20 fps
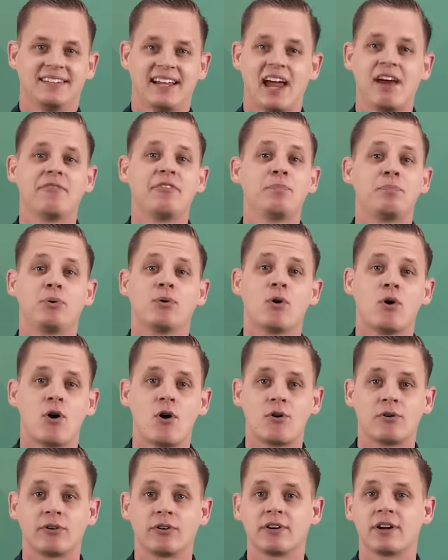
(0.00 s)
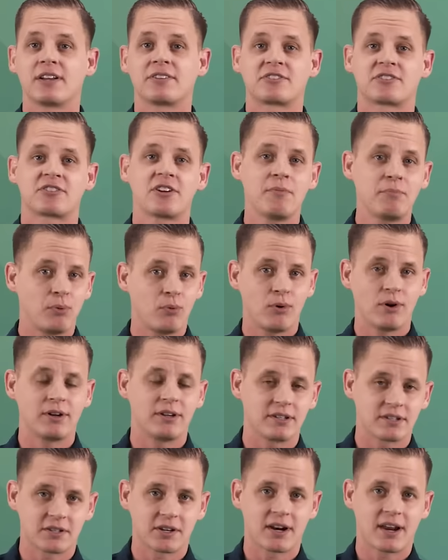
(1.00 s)
Every pool owner at some point
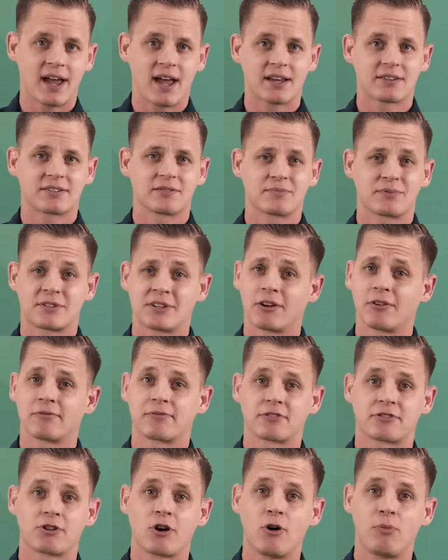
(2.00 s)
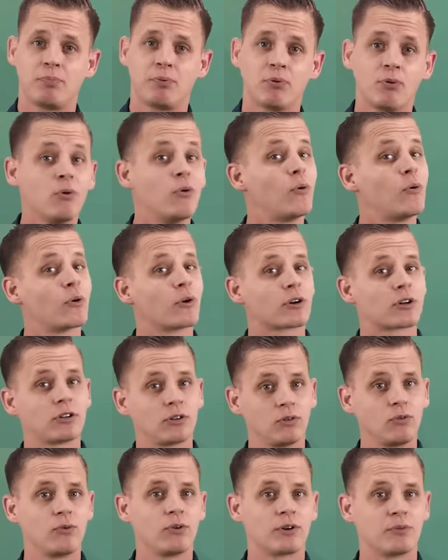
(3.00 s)
is going to ask themselves salt pool or
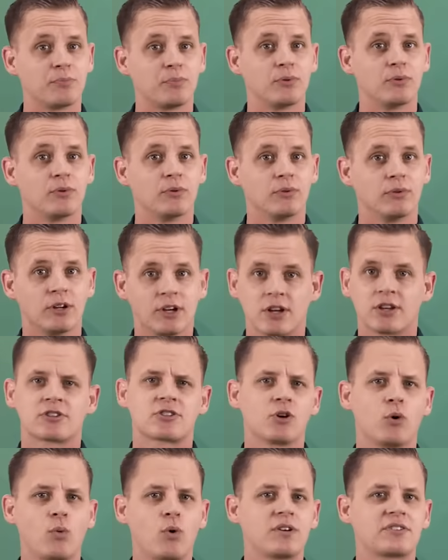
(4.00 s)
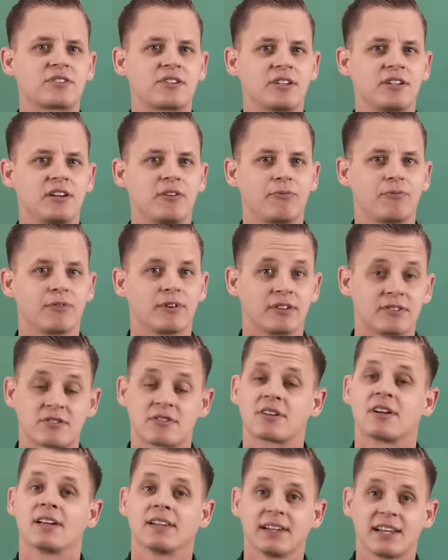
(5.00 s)
chlorine pool. So what's the difference?
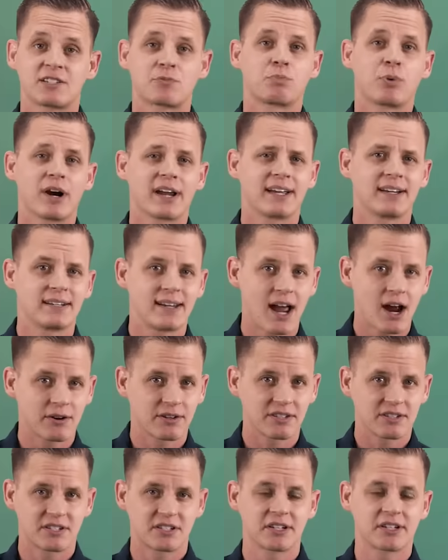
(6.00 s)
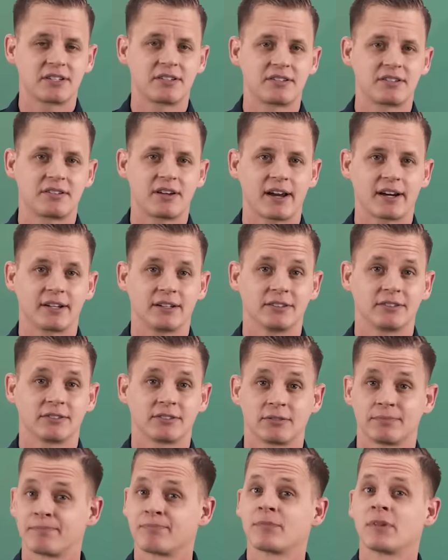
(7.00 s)
Let's break it down in 60 seconds.
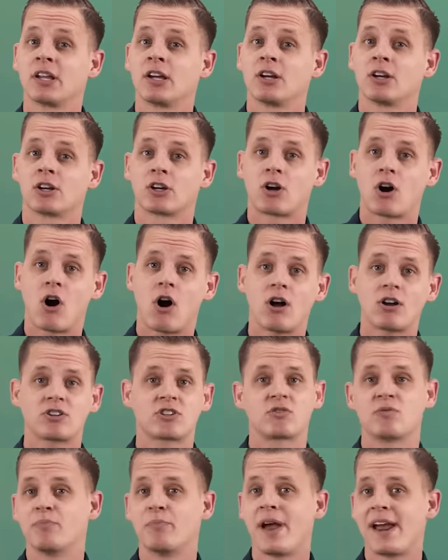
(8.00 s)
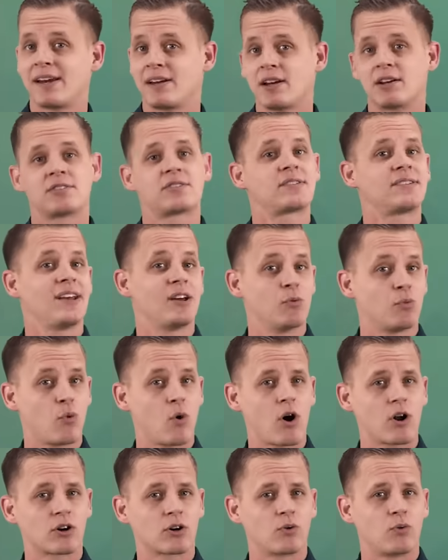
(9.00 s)
Cost, maintenance, and
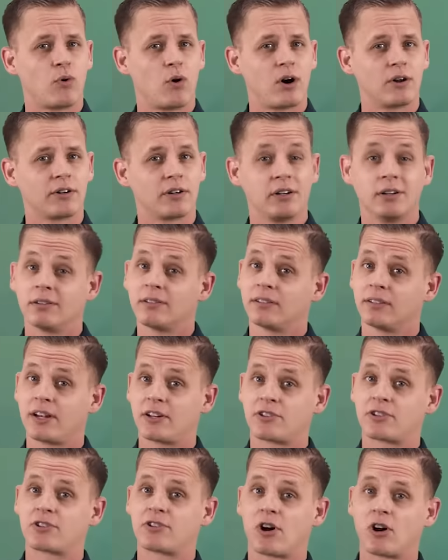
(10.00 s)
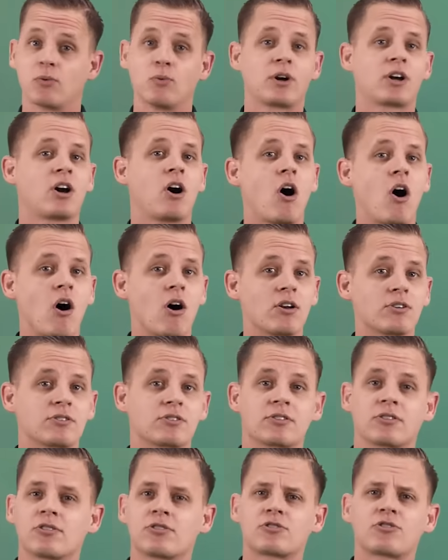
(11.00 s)
water quality. Let's start with
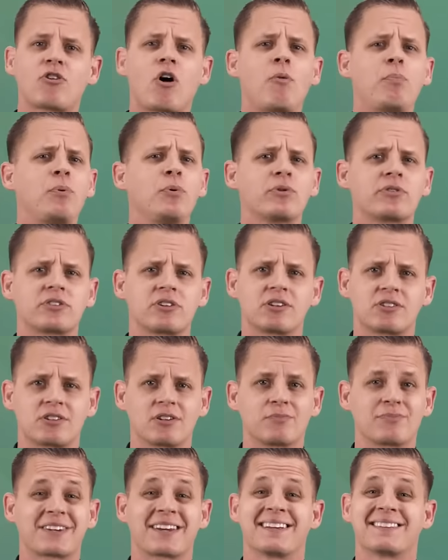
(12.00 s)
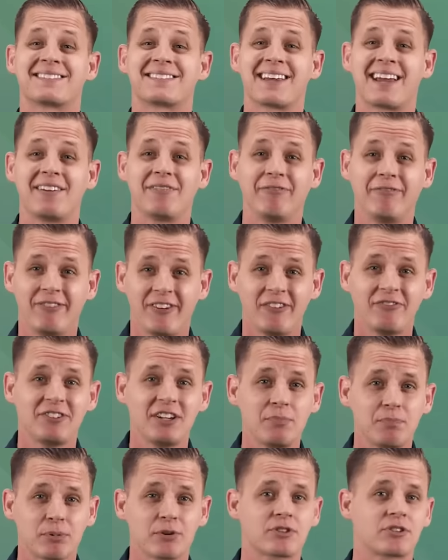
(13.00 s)
cost. Salt pool systems can save
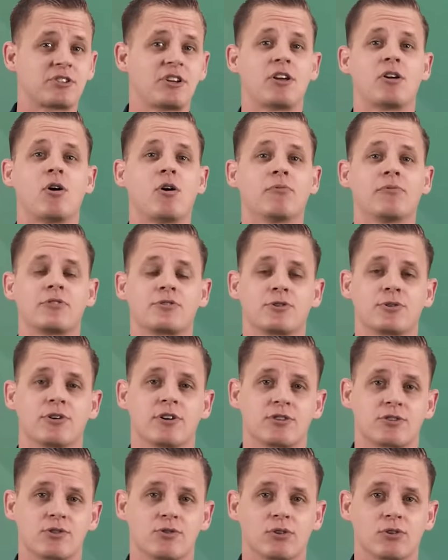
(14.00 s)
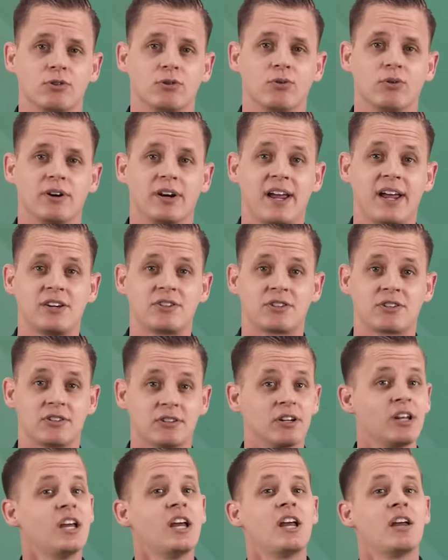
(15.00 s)
50% over traditional chlorination.
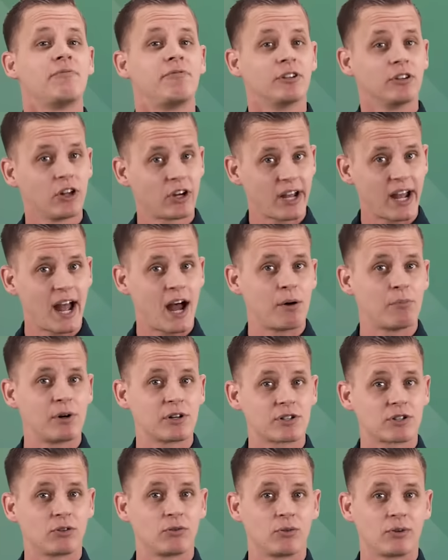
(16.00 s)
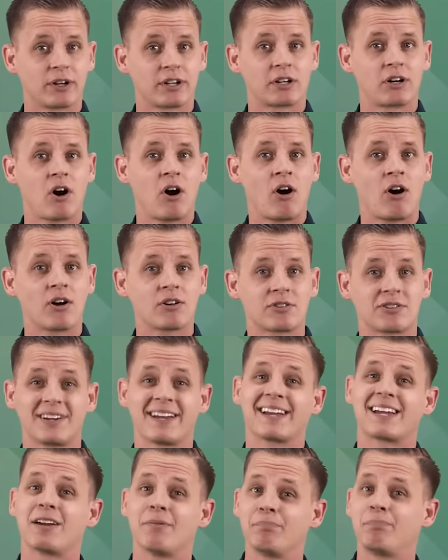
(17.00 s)
If you look at how much chlorine costs
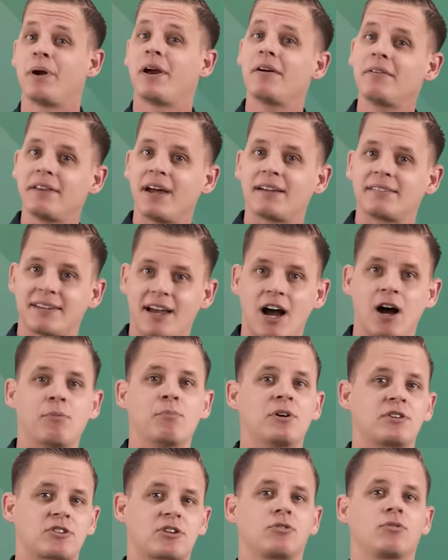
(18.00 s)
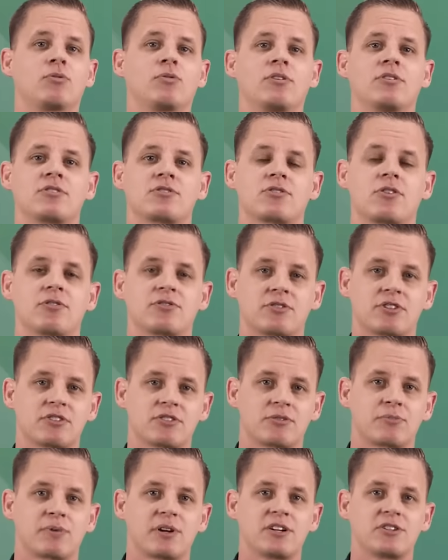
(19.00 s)
and compare that to how much chlorine a salt
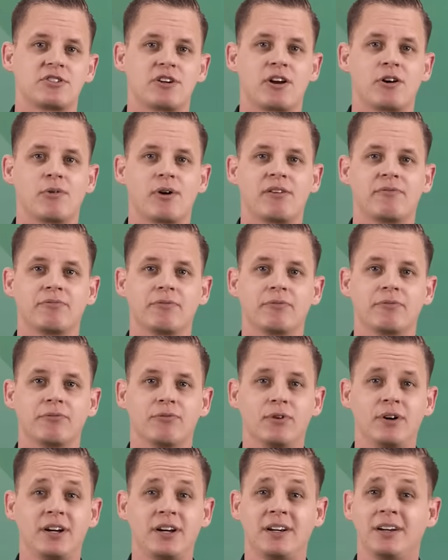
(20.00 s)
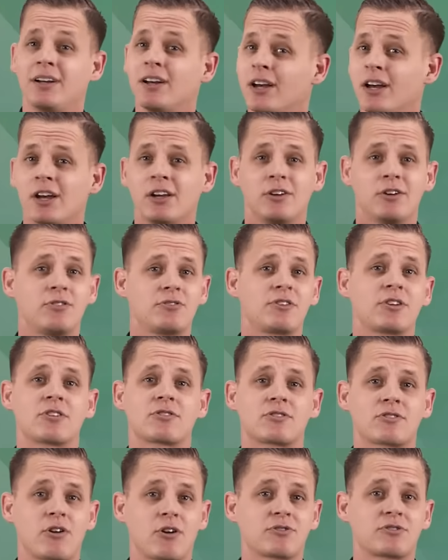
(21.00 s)
system can generate for free, using a
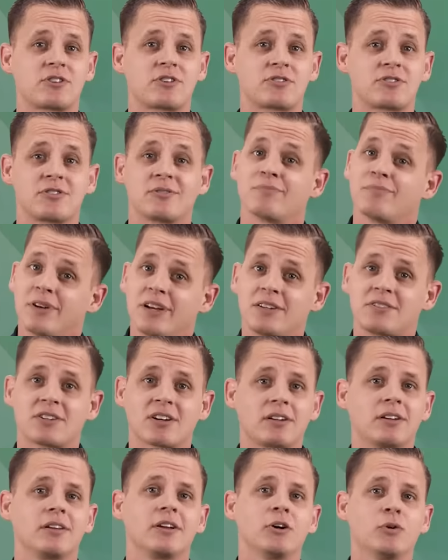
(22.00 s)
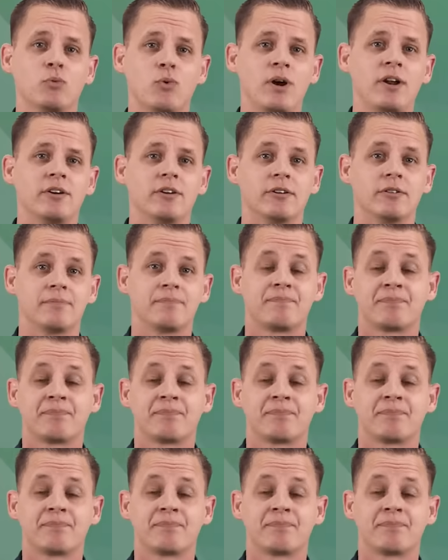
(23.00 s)
salt system, it's a clear winner.